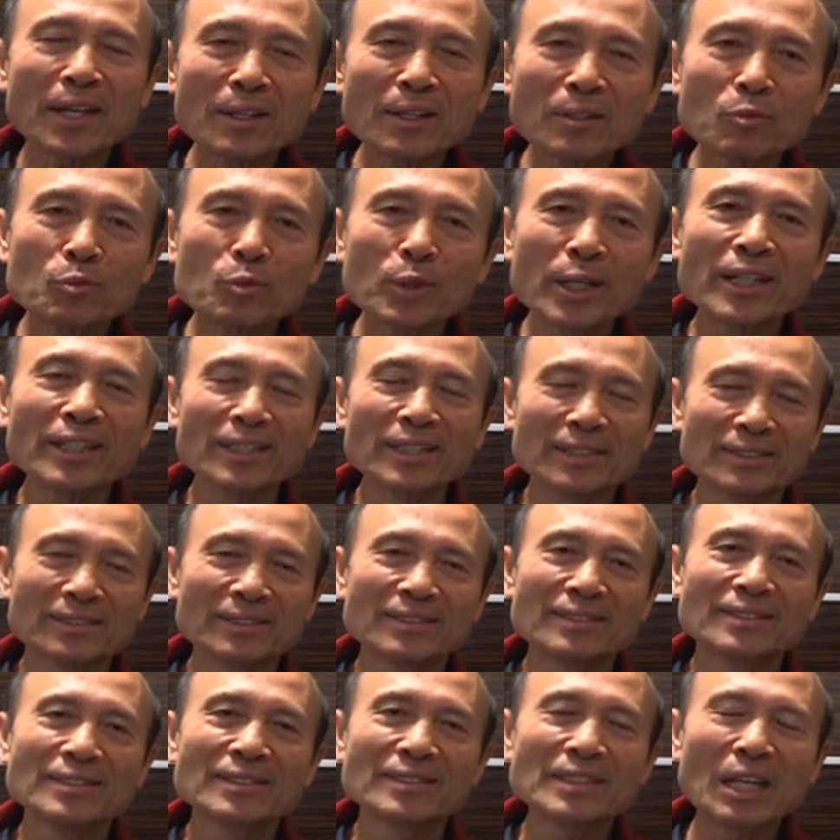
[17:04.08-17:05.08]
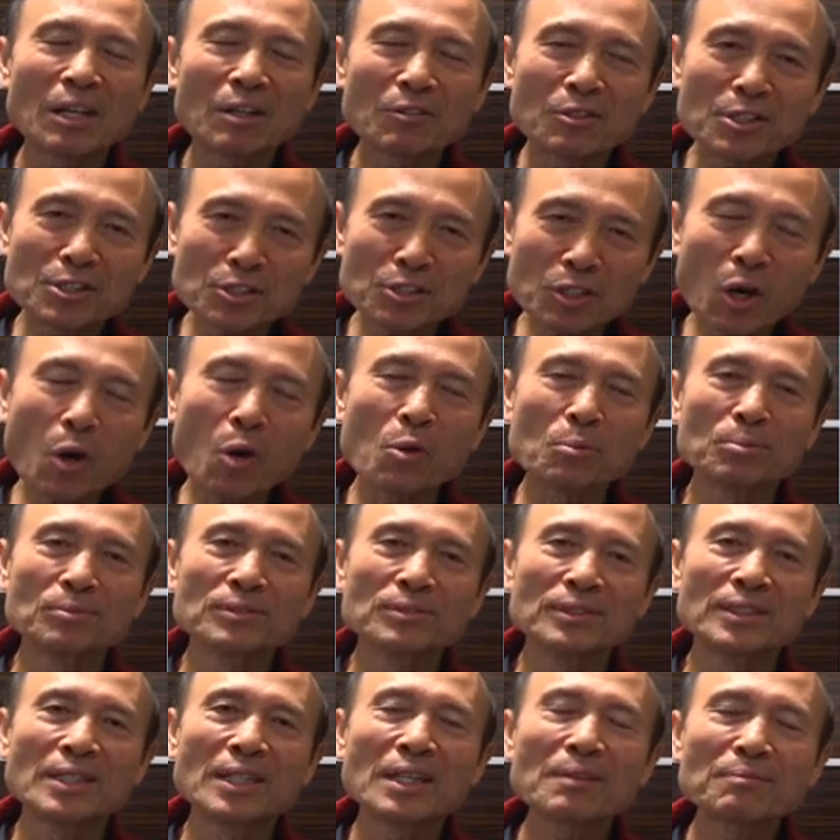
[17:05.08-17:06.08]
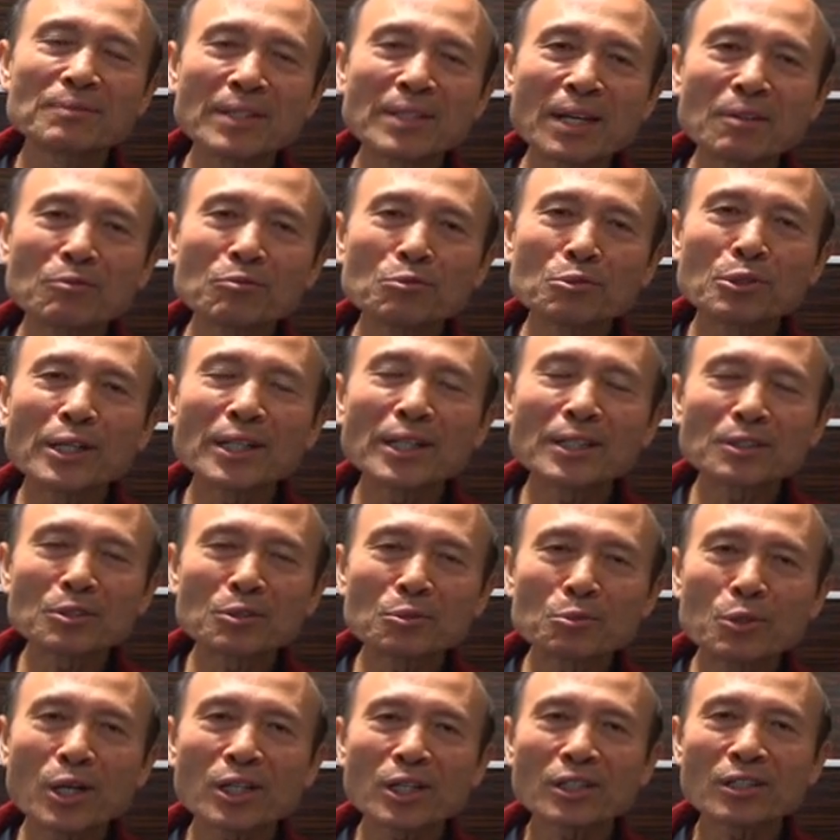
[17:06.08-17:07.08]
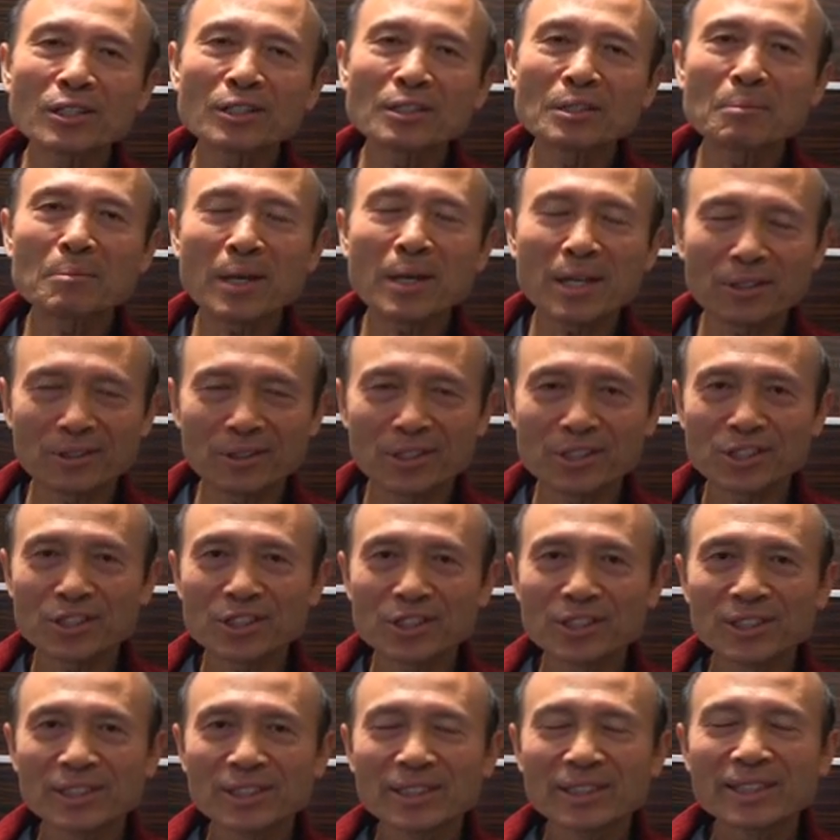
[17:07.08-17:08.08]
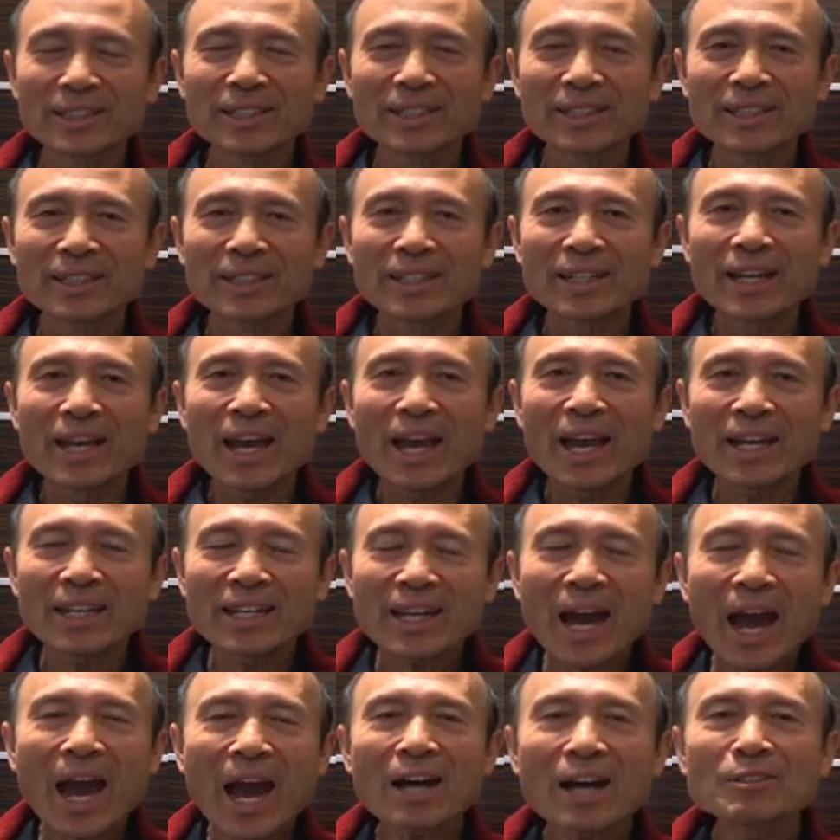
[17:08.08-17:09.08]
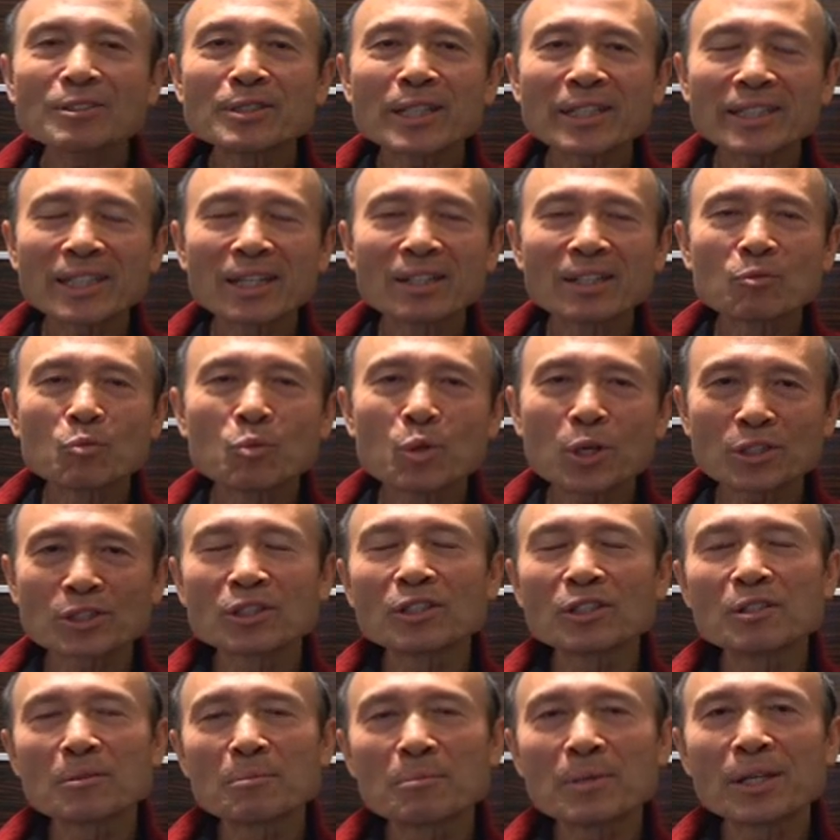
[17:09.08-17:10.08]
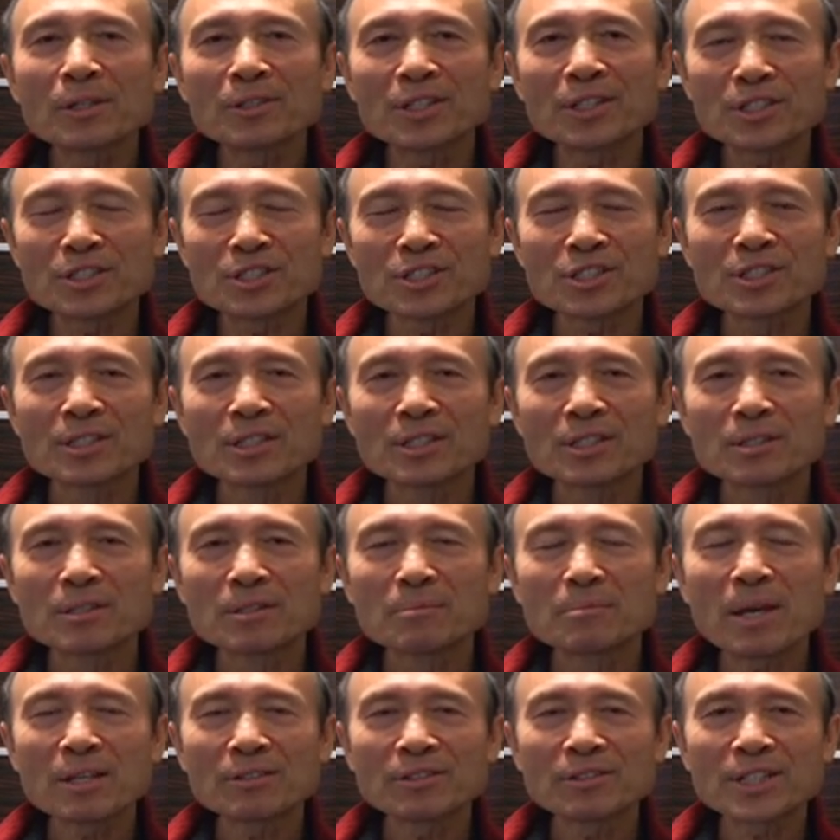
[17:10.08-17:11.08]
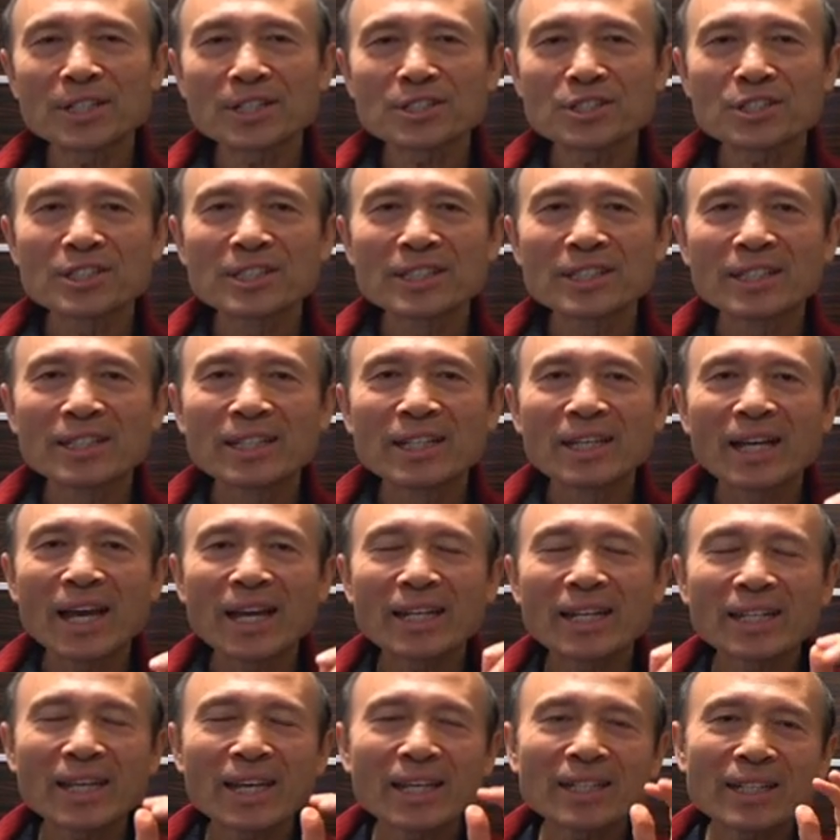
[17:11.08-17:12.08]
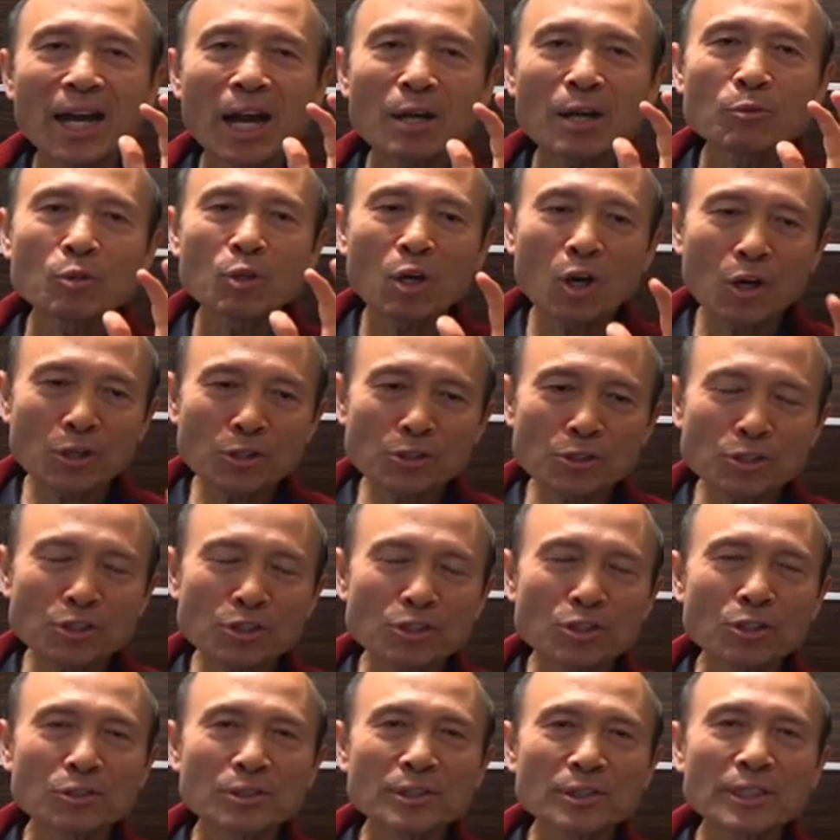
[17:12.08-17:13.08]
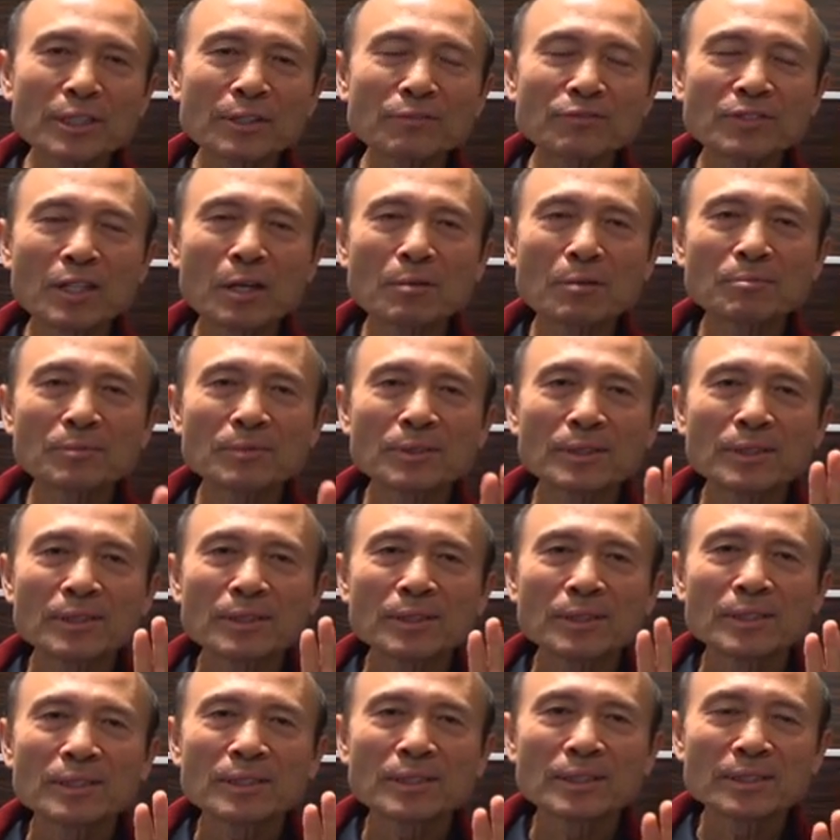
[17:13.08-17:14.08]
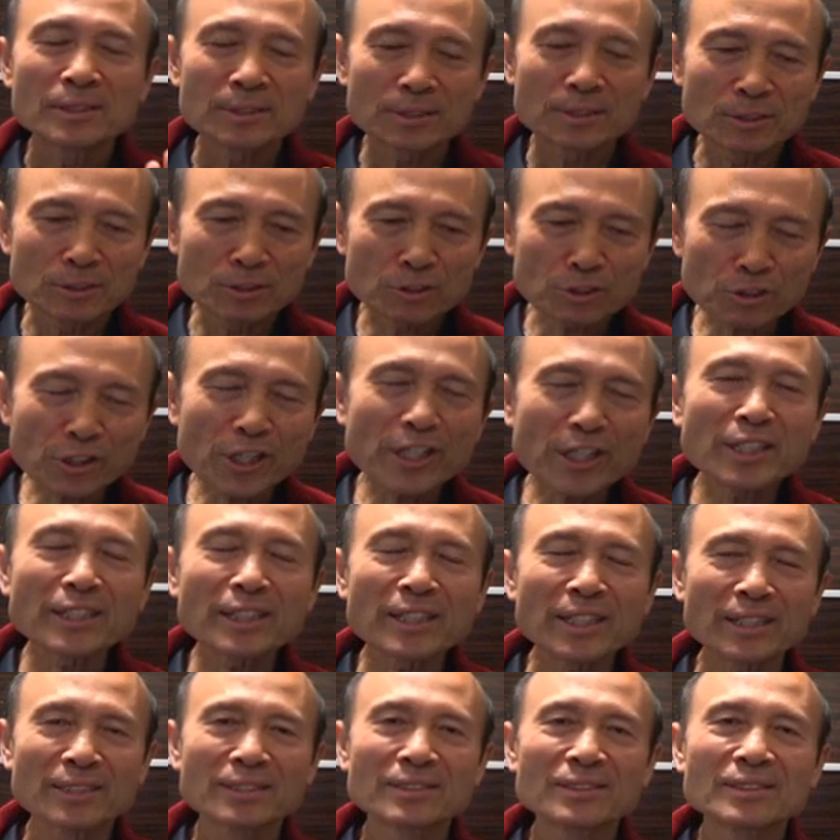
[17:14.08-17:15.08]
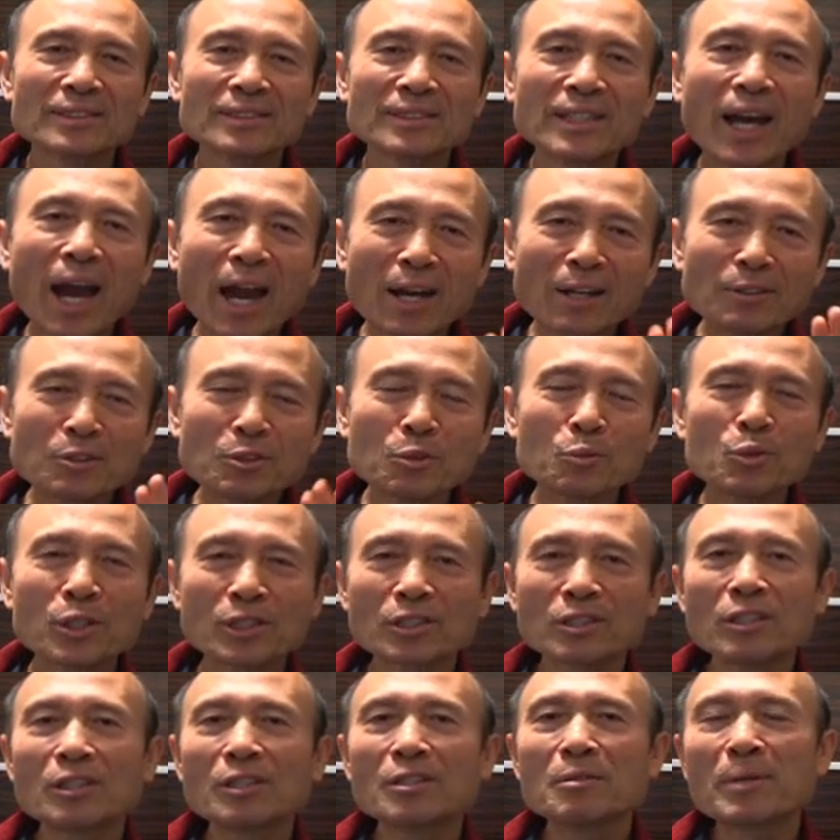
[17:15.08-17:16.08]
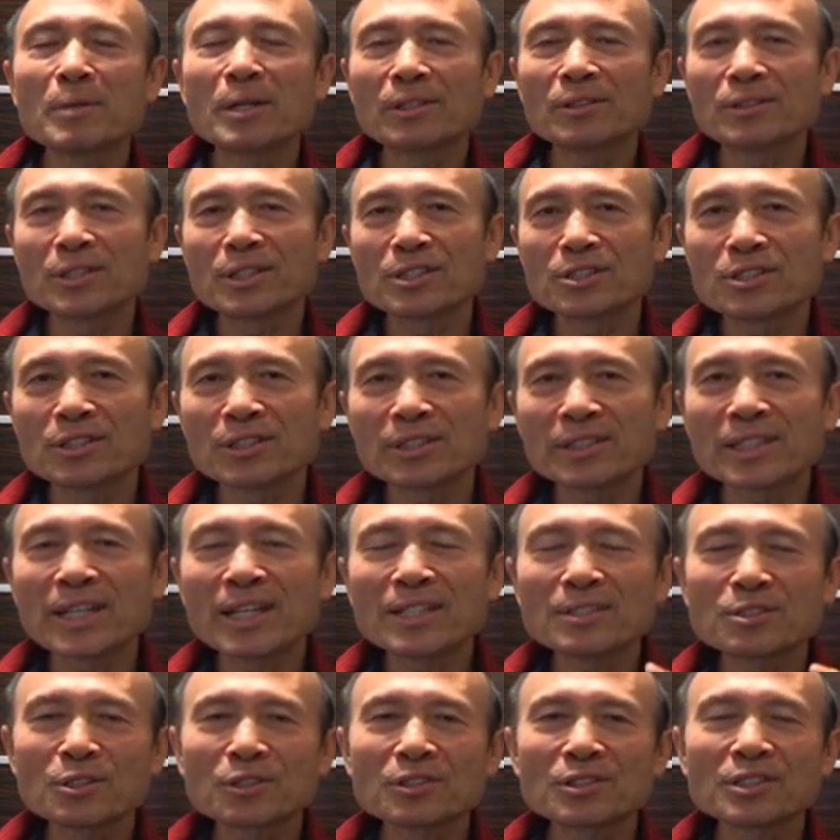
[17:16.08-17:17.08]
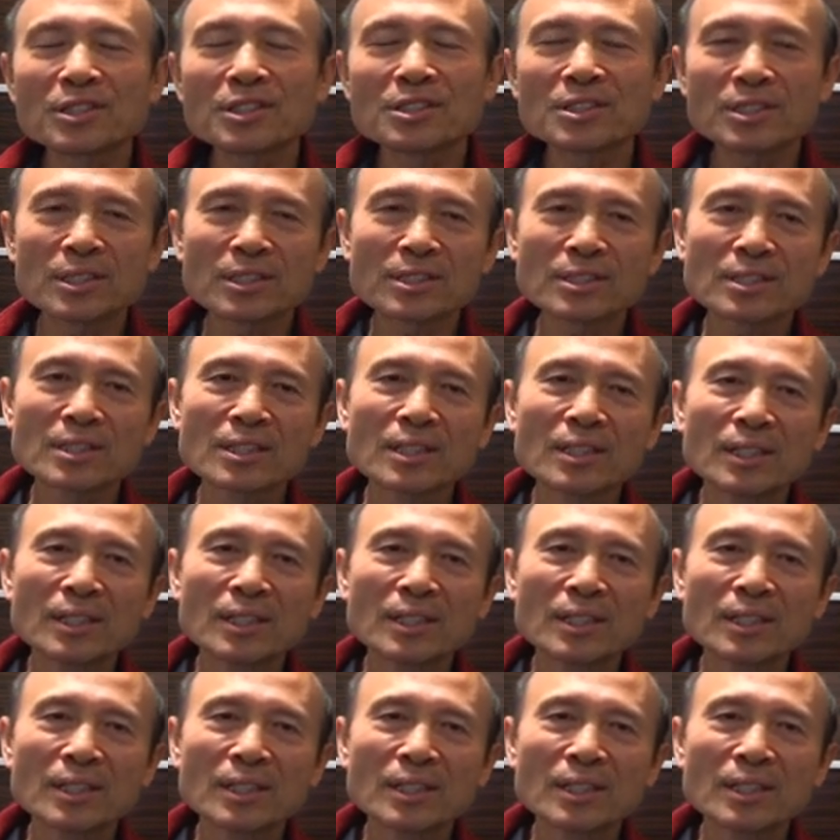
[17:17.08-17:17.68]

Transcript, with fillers: are willing. There is hope if they're willing to work on the marriage and how they can work on the marriage marriage and then i will also give them training how to work on the marriage okay so this is